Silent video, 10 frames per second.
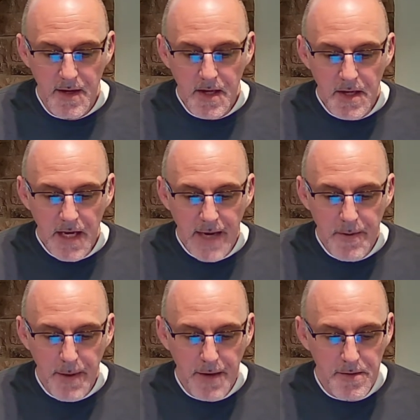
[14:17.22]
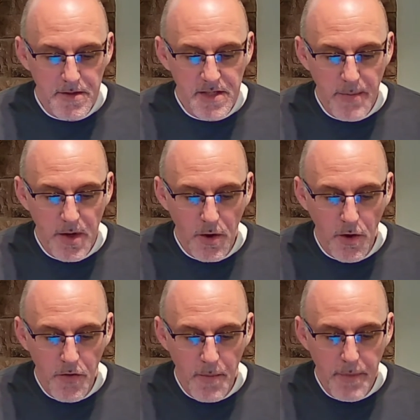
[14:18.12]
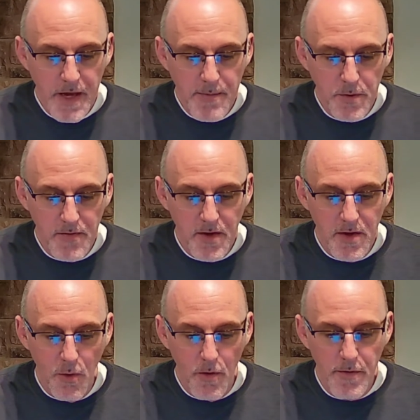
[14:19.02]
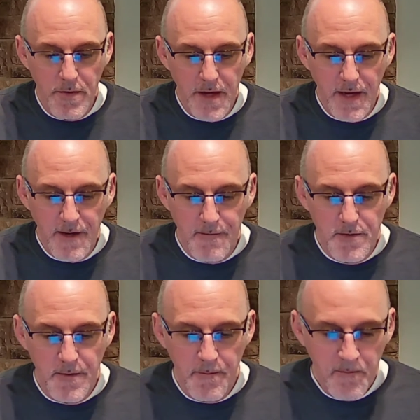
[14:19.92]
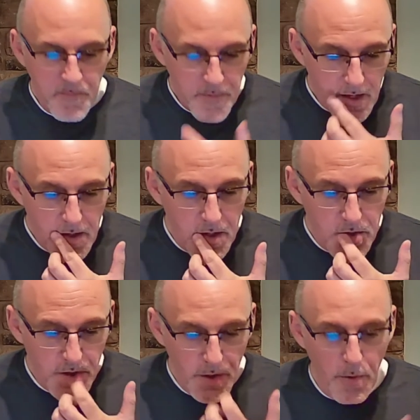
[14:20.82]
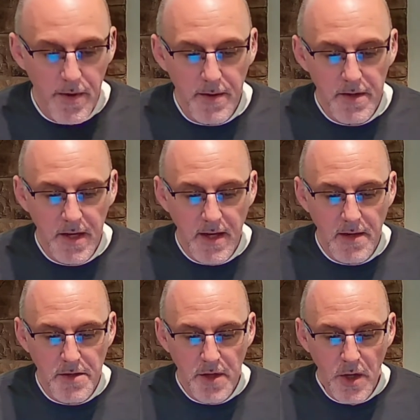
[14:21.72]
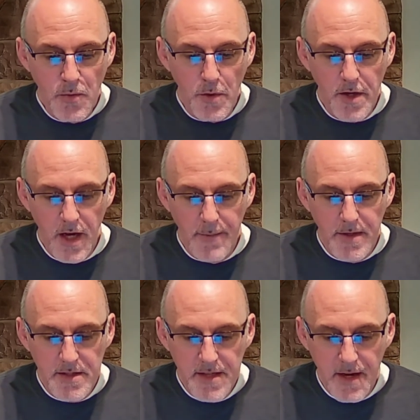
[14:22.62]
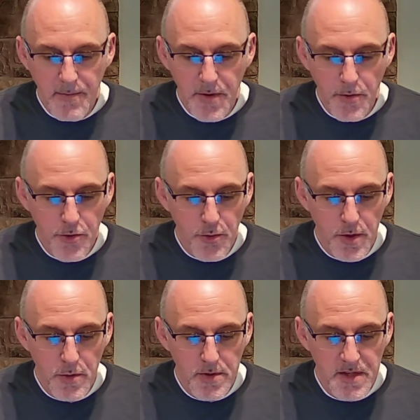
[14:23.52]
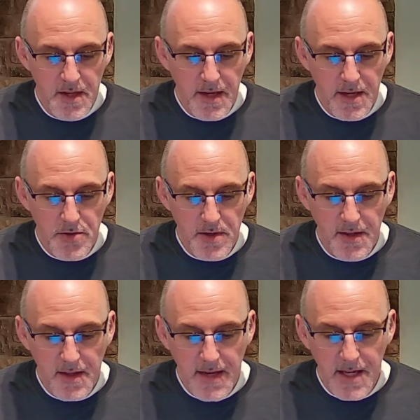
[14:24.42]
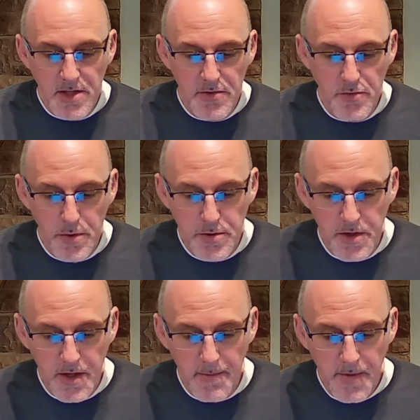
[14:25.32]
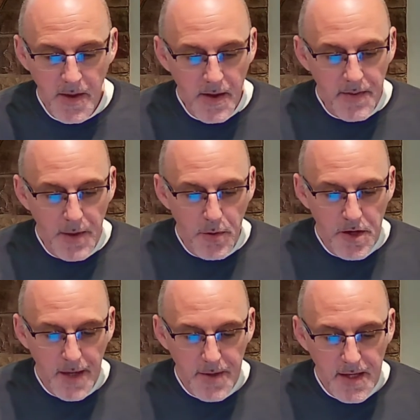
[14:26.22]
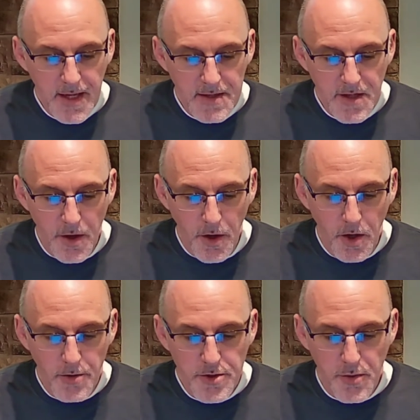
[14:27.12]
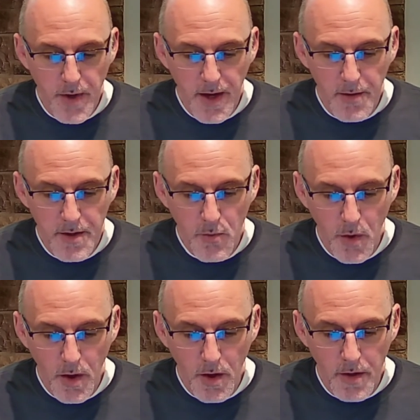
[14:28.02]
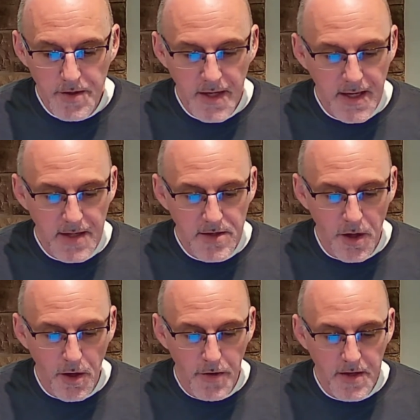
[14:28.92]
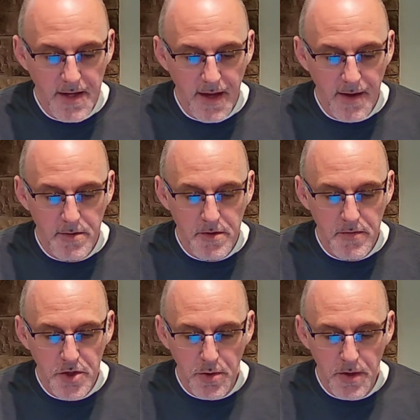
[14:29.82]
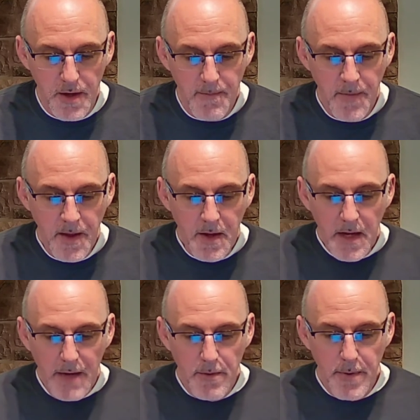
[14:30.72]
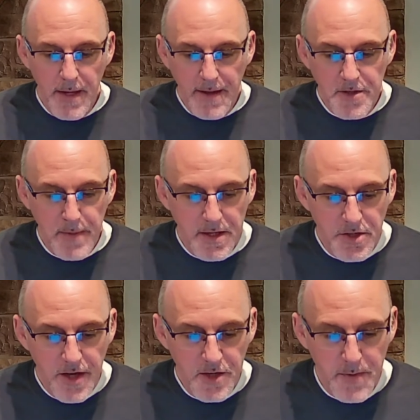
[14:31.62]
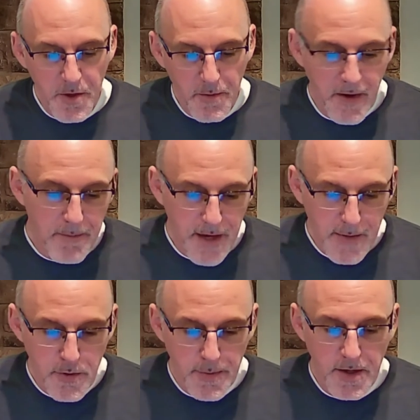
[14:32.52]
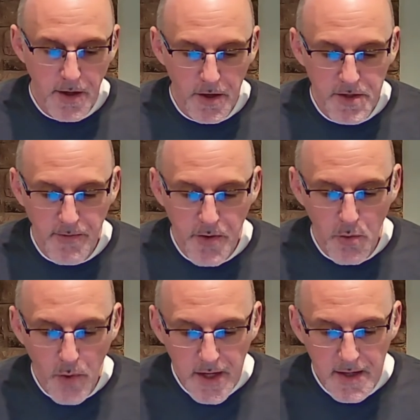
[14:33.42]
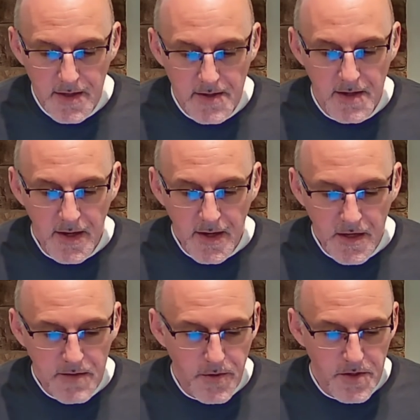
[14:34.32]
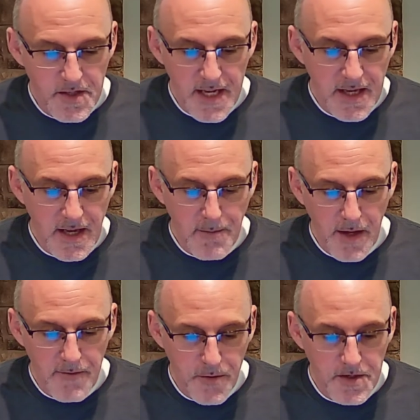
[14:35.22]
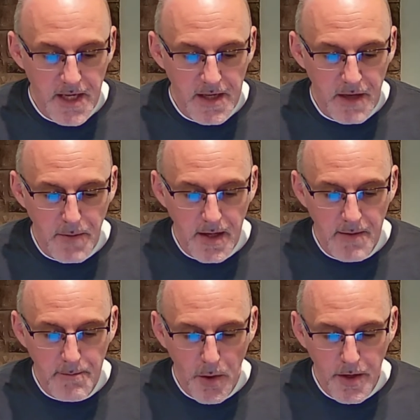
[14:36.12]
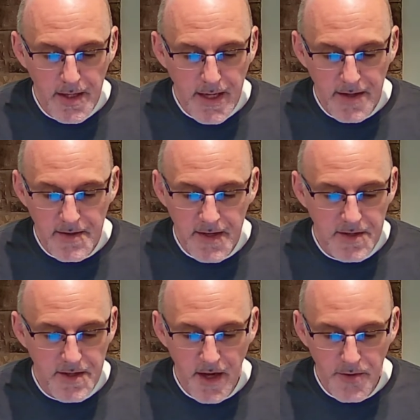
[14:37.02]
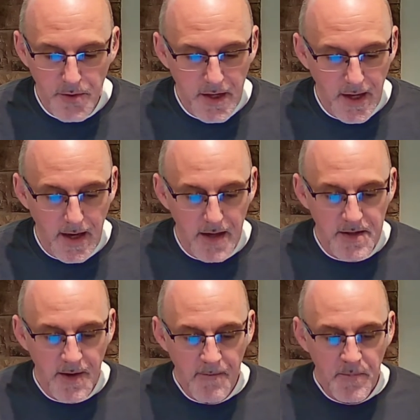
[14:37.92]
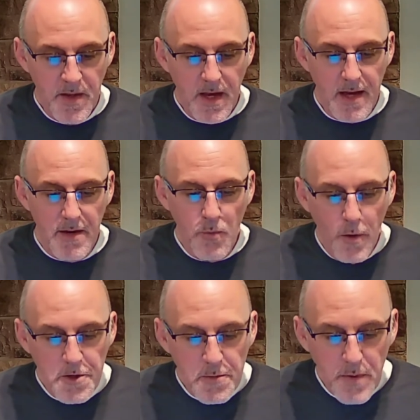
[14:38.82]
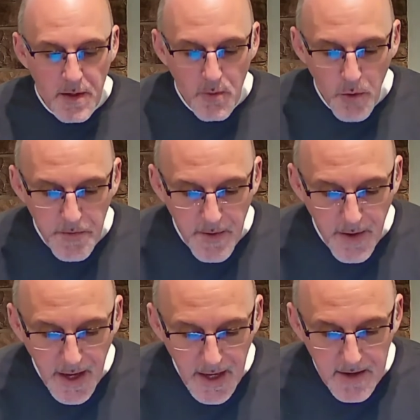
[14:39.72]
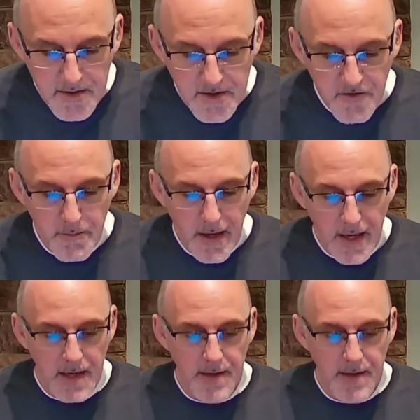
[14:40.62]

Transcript: I am about to summon all the people of the northern kingdoms, declares the Lord. Their kings will come and set up their thrones in the entrance of the gates of Jerusalem. They will come against all the surrounding walls and against all the towns of Judah. I will pronounce my judgment on my people because of their wickedness in forsaking me and burning incense to other gods and in worshiping what their hands have made.